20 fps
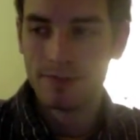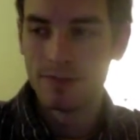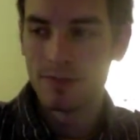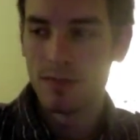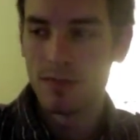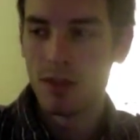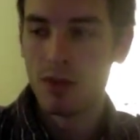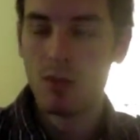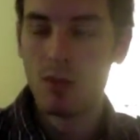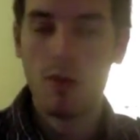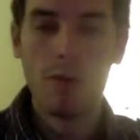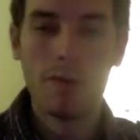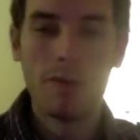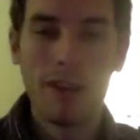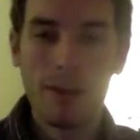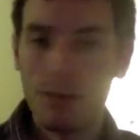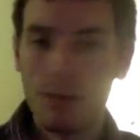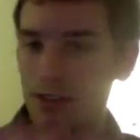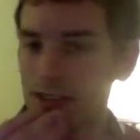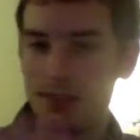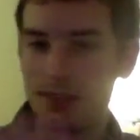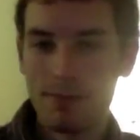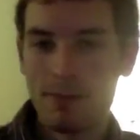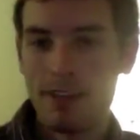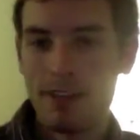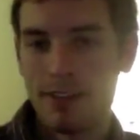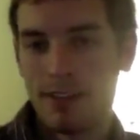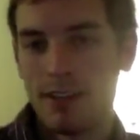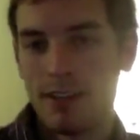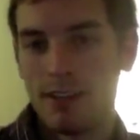you won't be able to
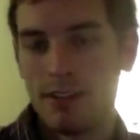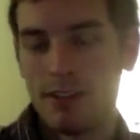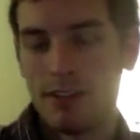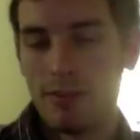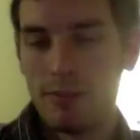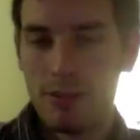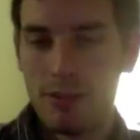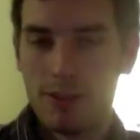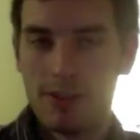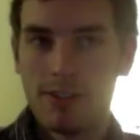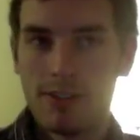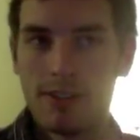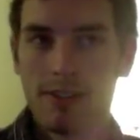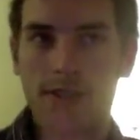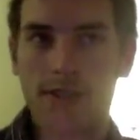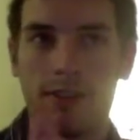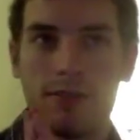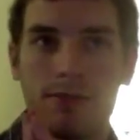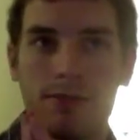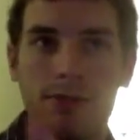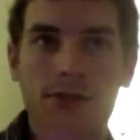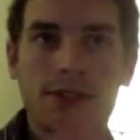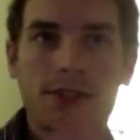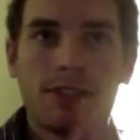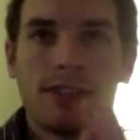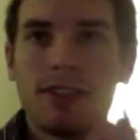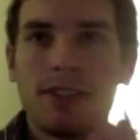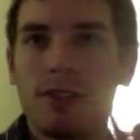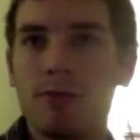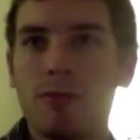speak at all. The person,
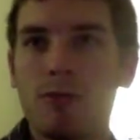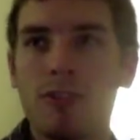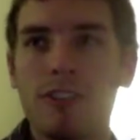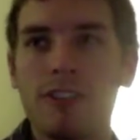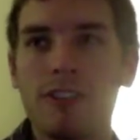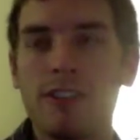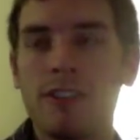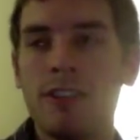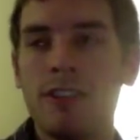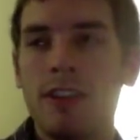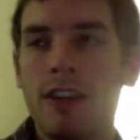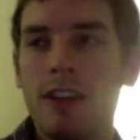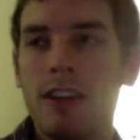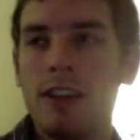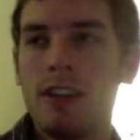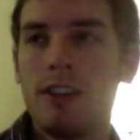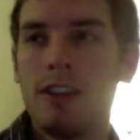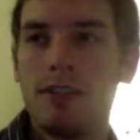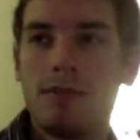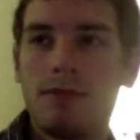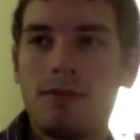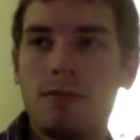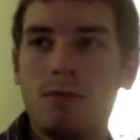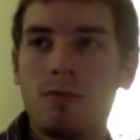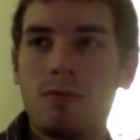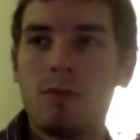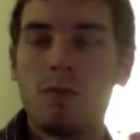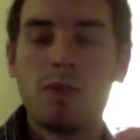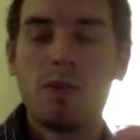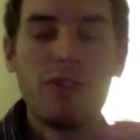unfortunately, will
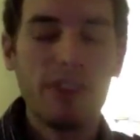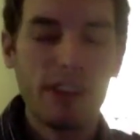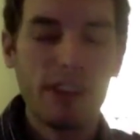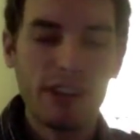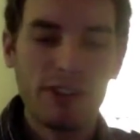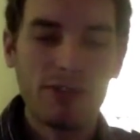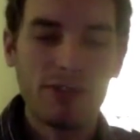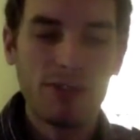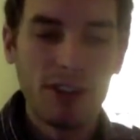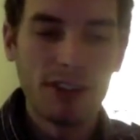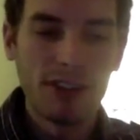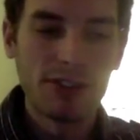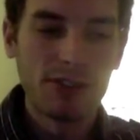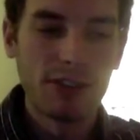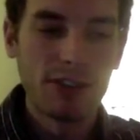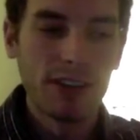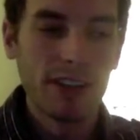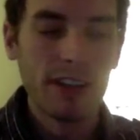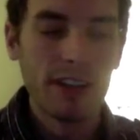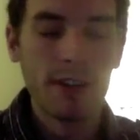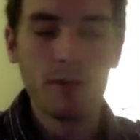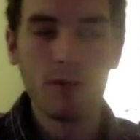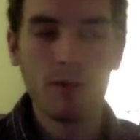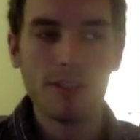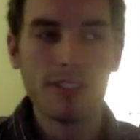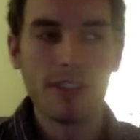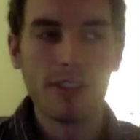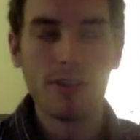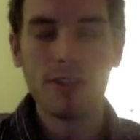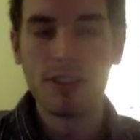be very frustrated. They will
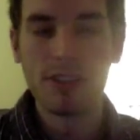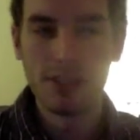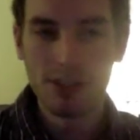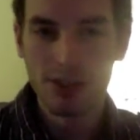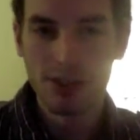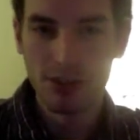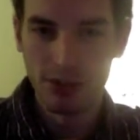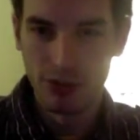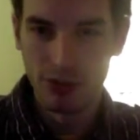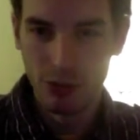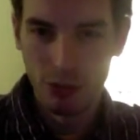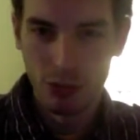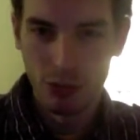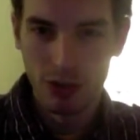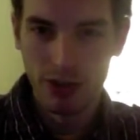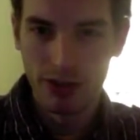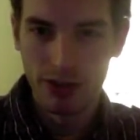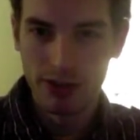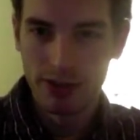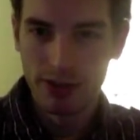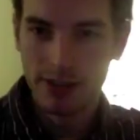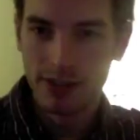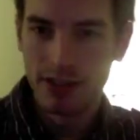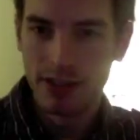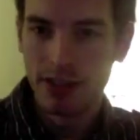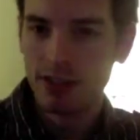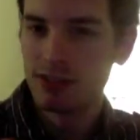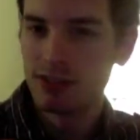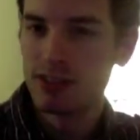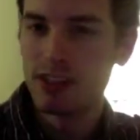say only certain words, and
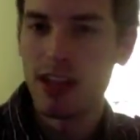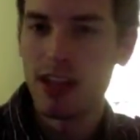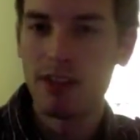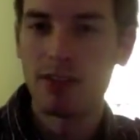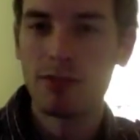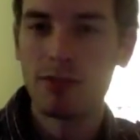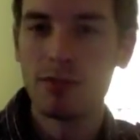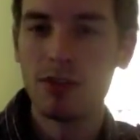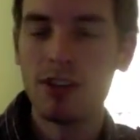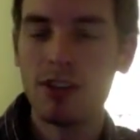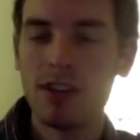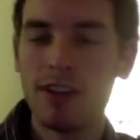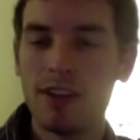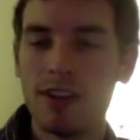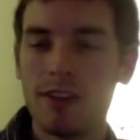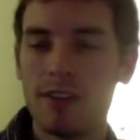they'll just have complete